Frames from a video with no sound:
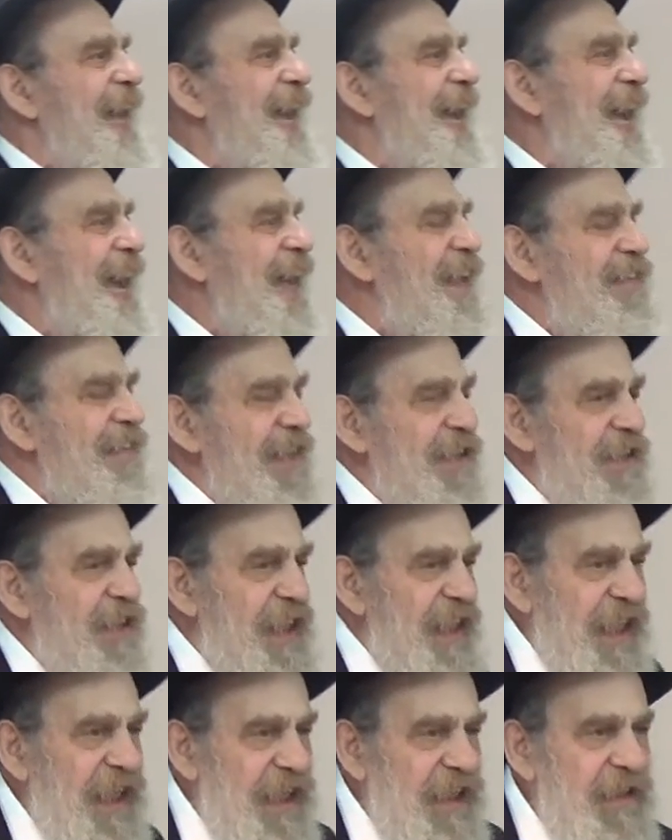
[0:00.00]
As a
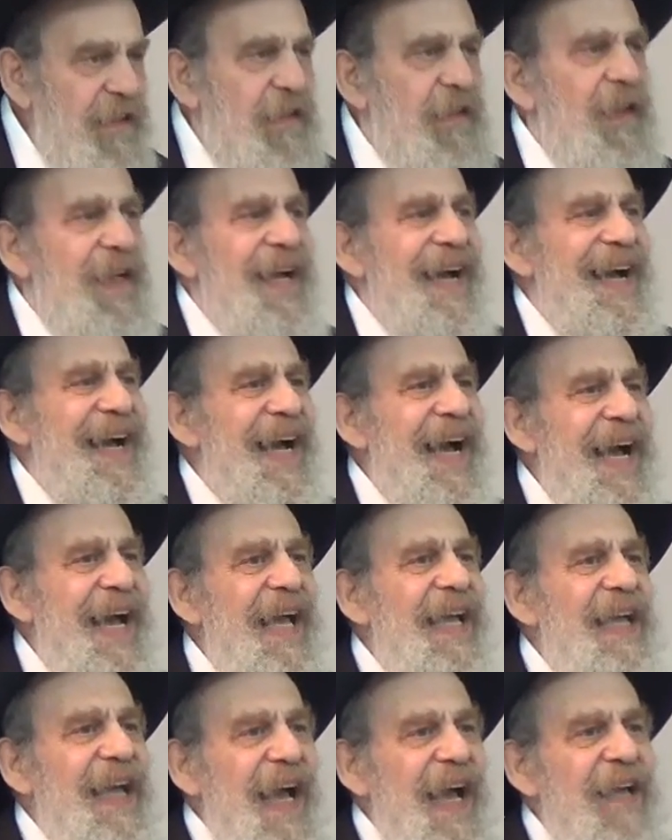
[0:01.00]
Yid,
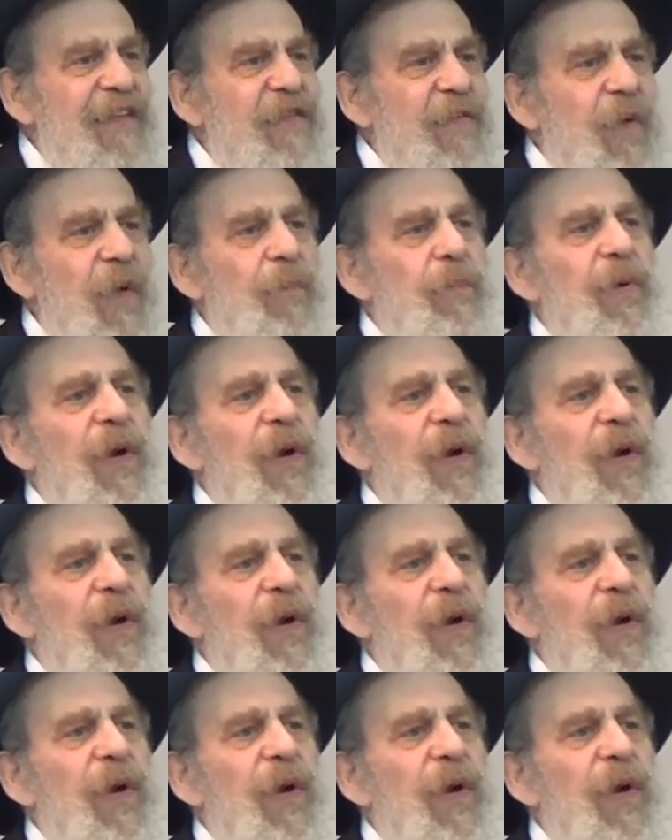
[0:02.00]
as a